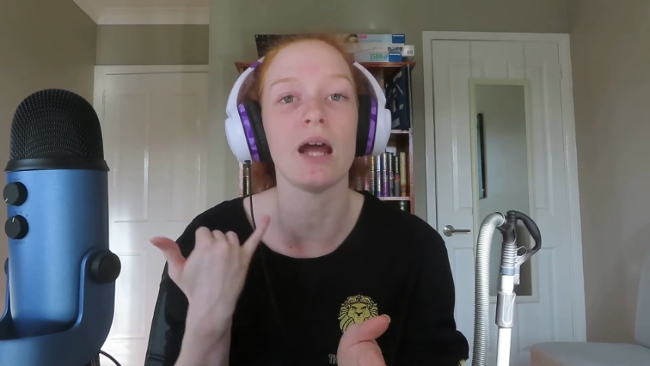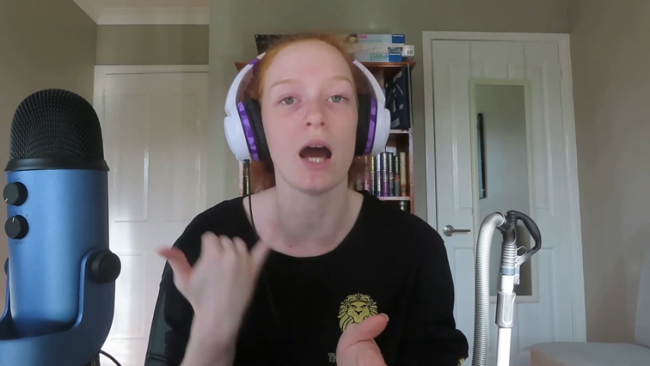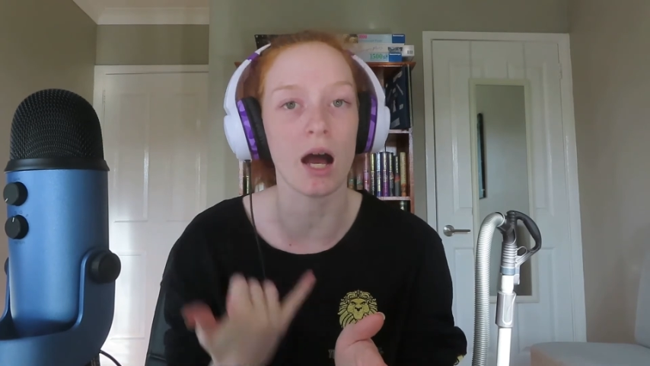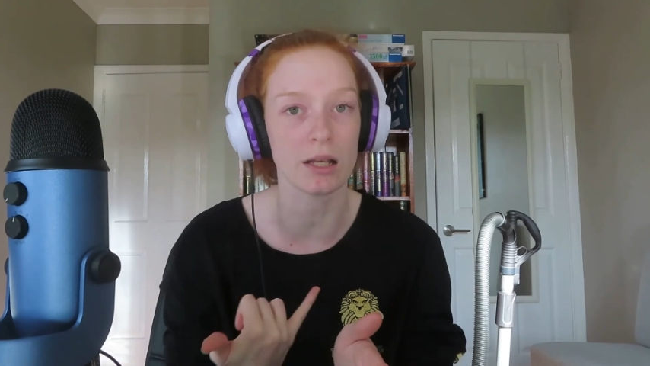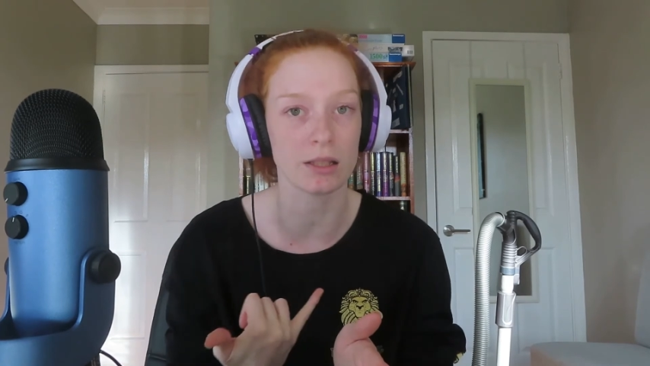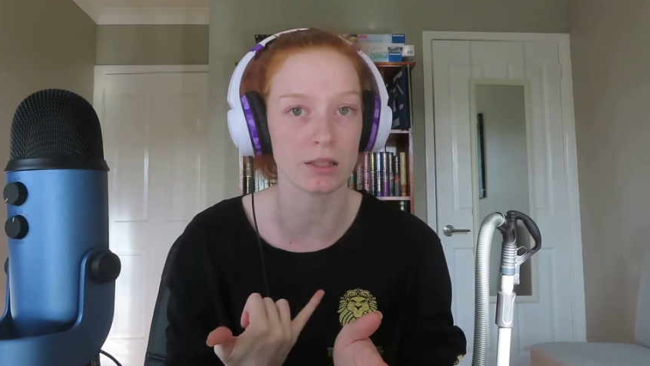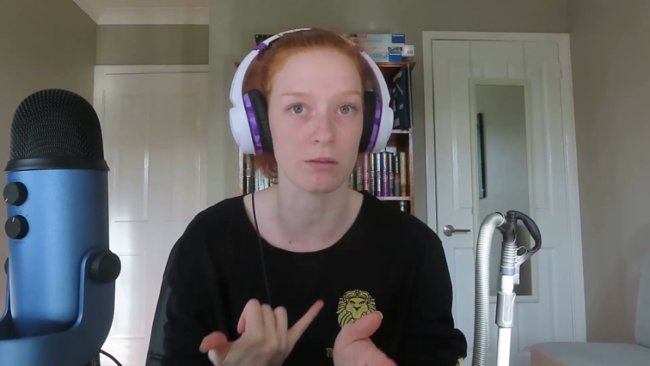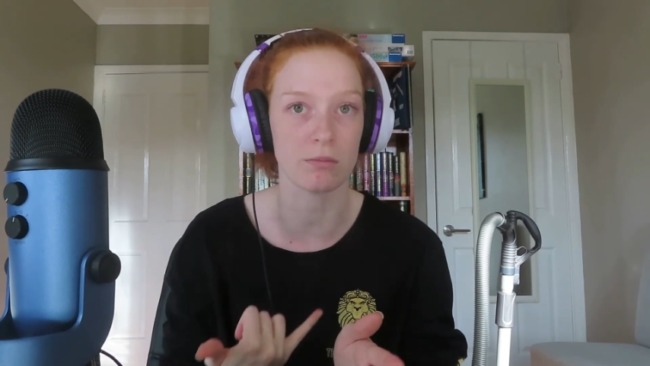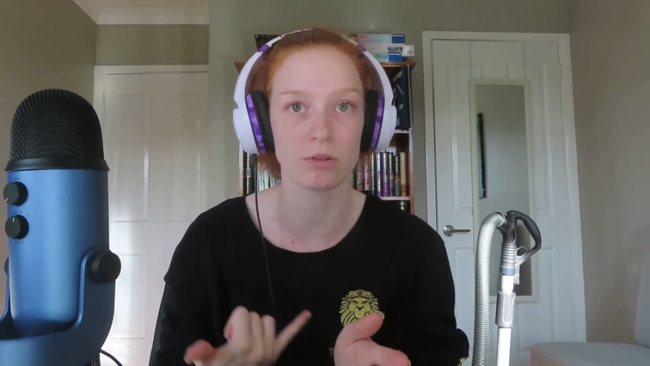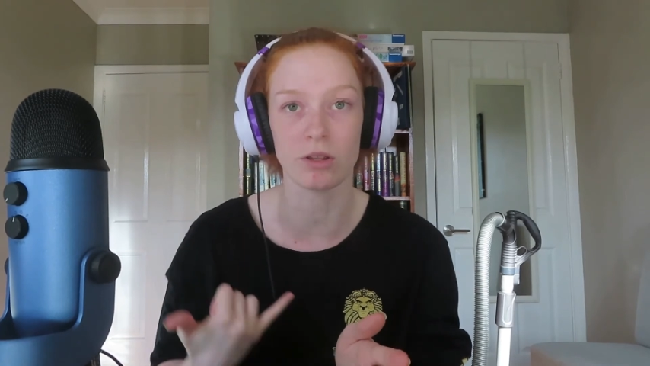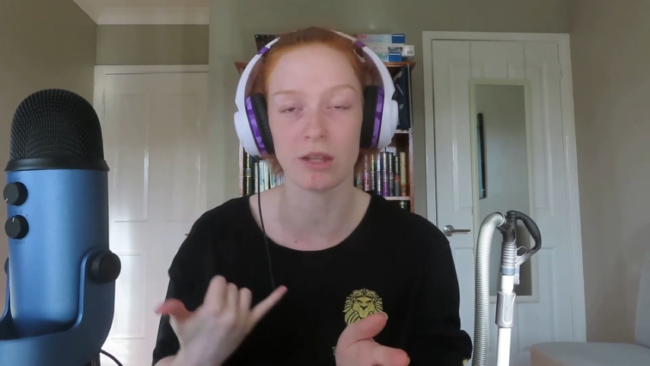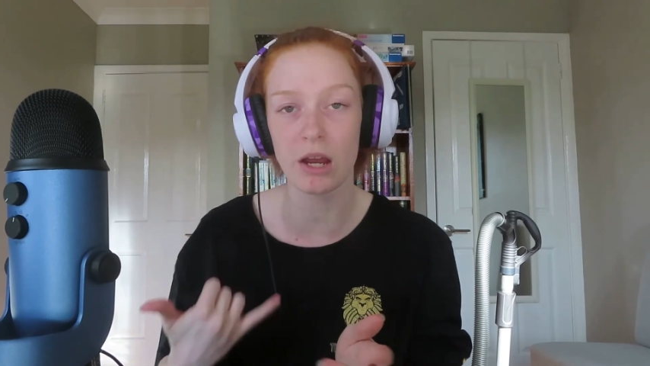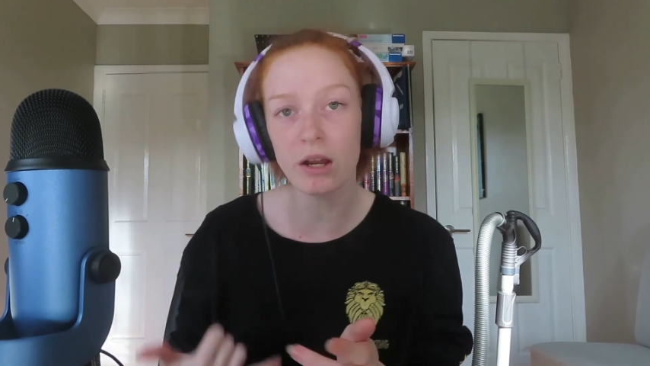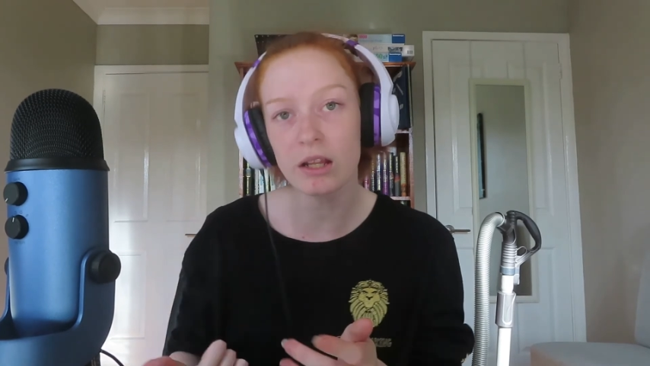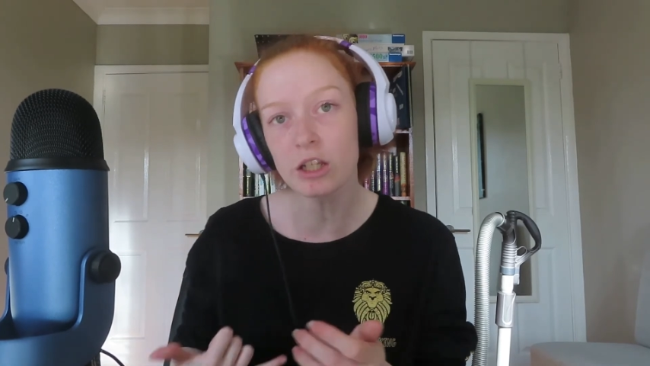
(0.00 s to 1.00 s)
and ask them. So
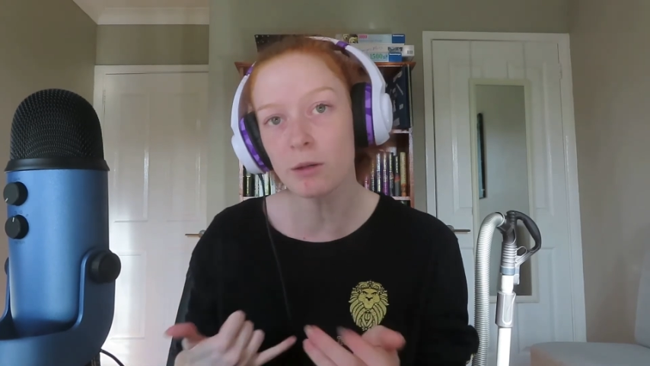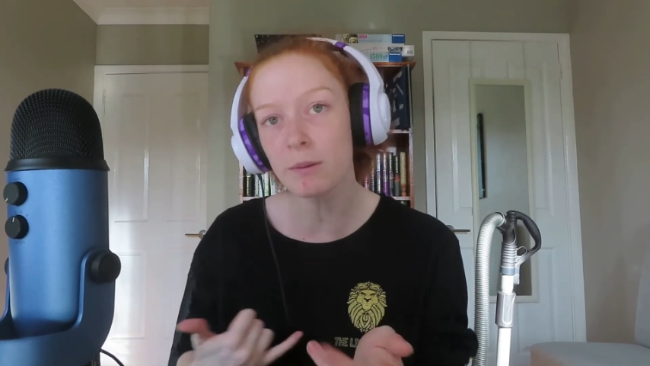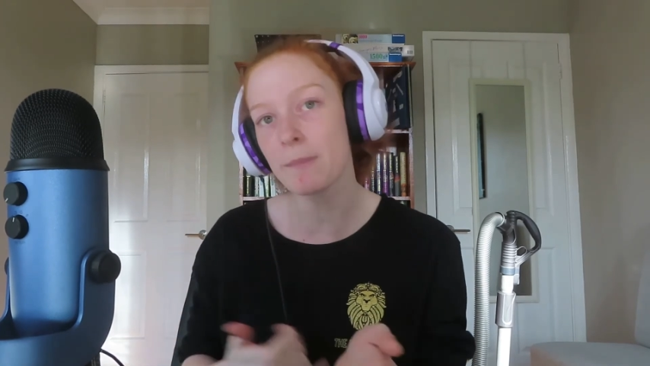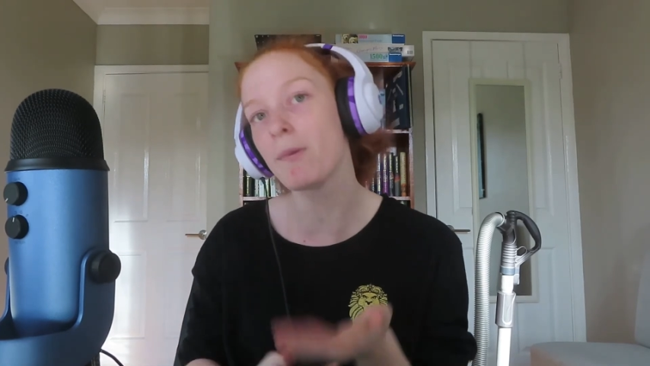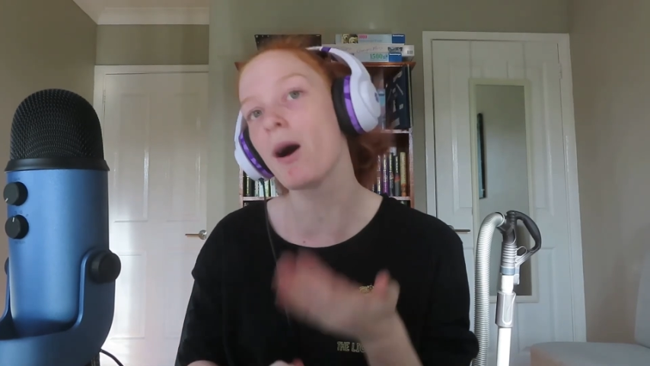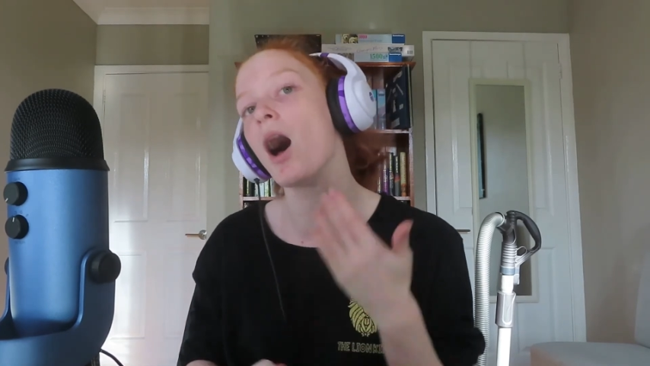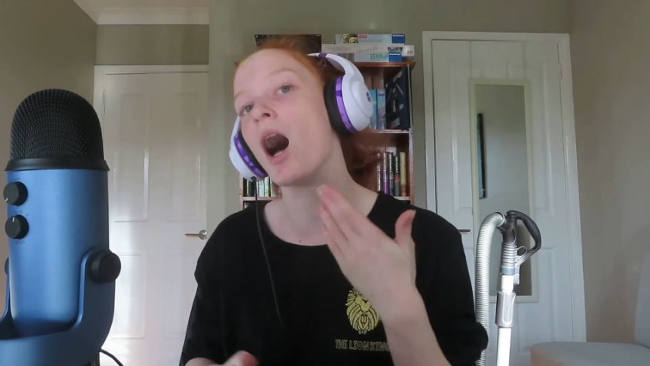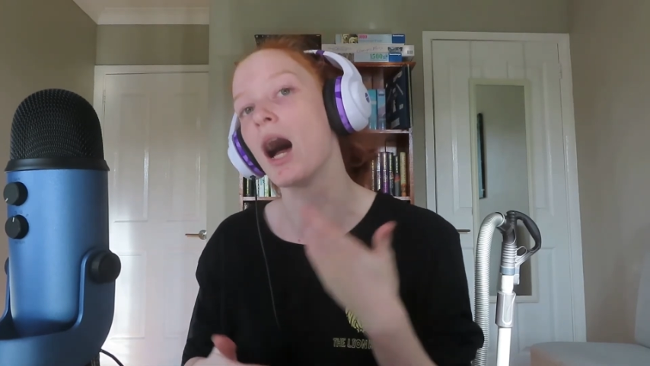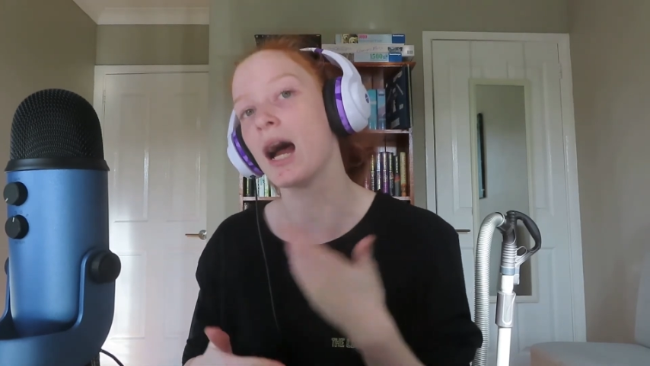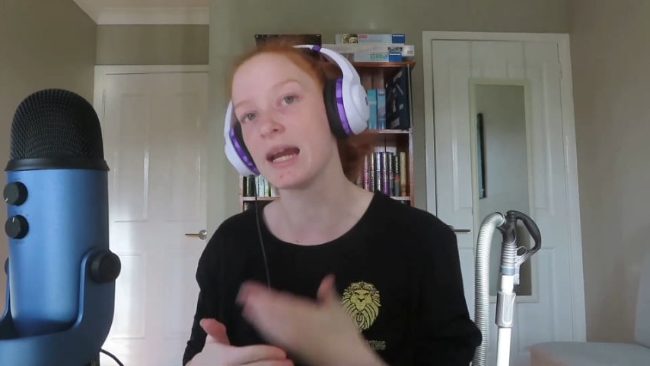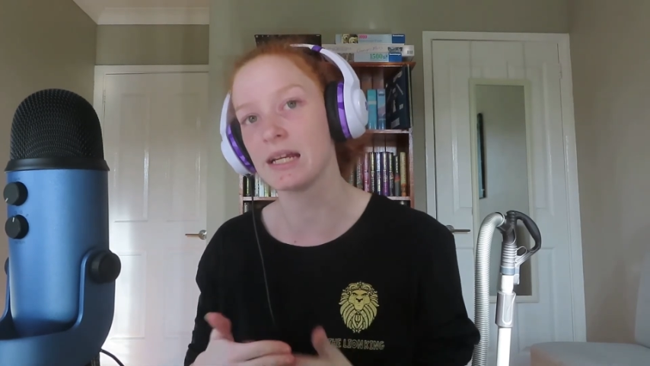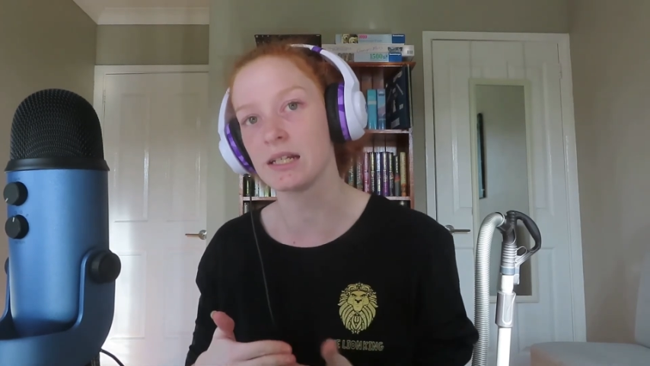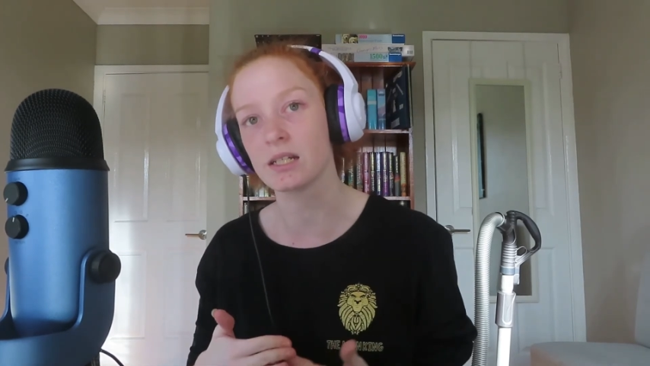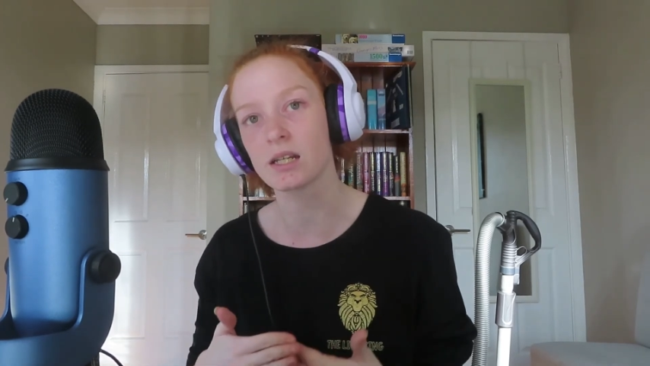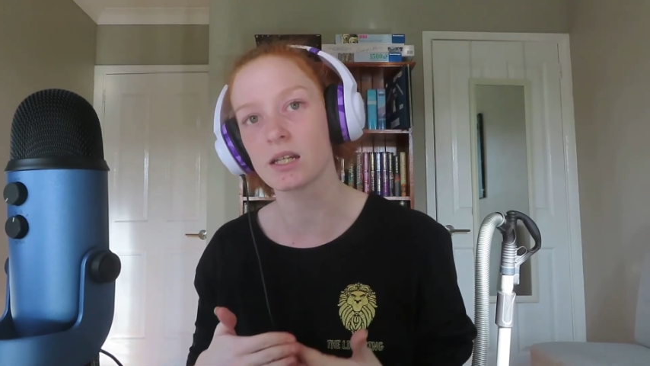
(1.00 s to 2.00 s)
they're a little bit
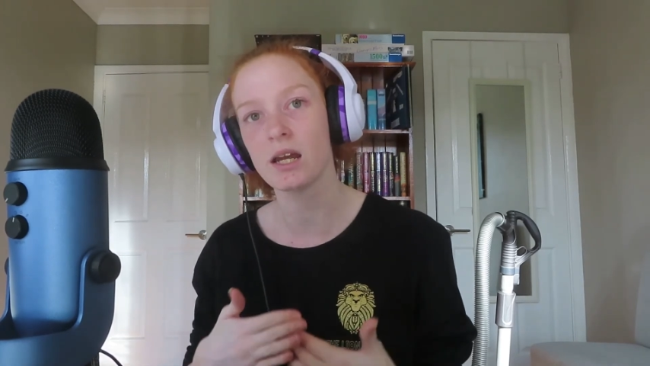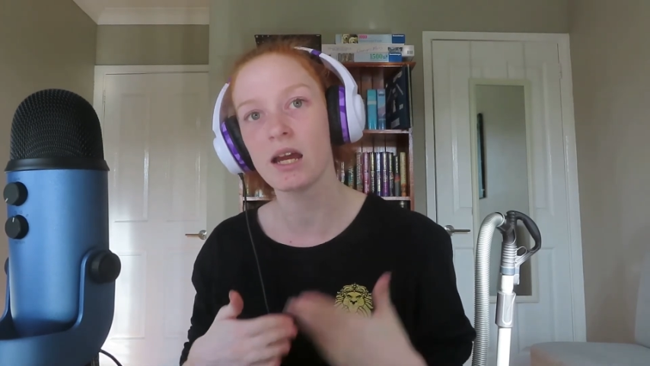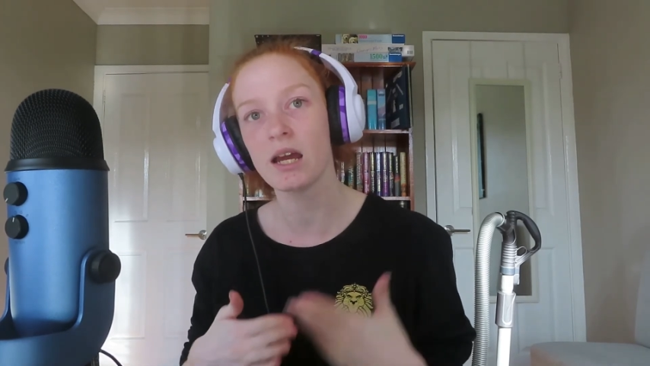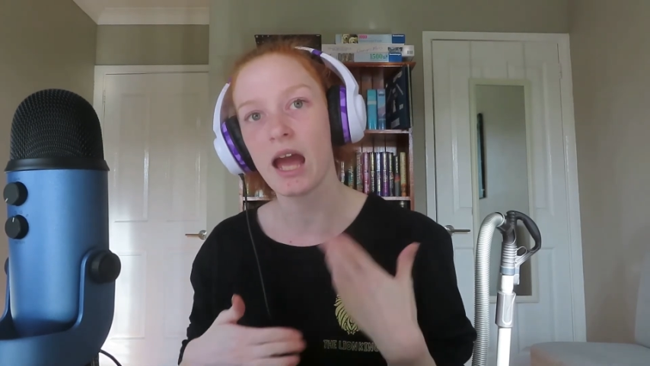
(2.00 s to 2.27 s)
behind